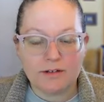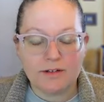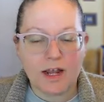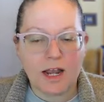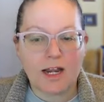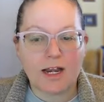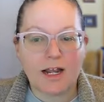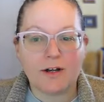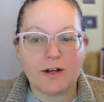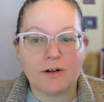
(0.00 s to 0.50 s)

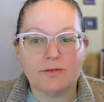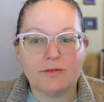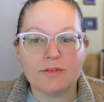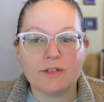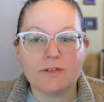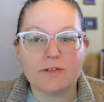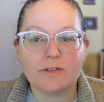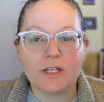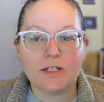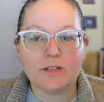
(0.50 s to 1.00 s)
and I don't
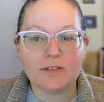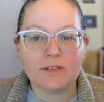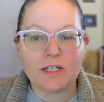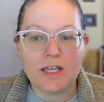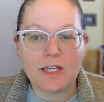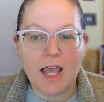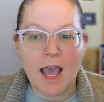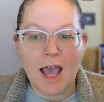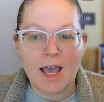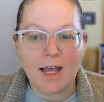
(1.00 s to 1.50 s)
feel
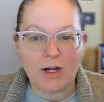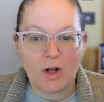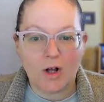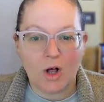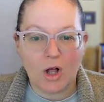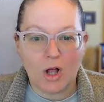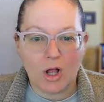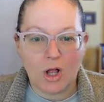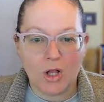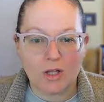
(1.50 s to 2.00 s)
guilty at
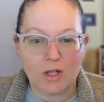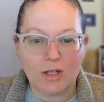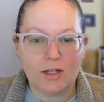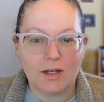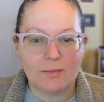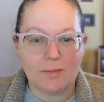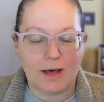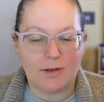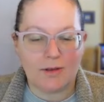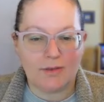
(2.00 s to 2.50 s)
all
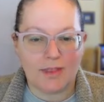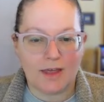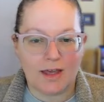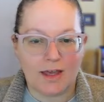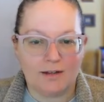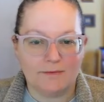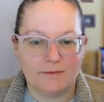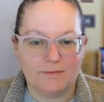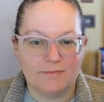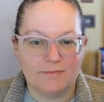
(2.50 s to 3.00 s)
about that.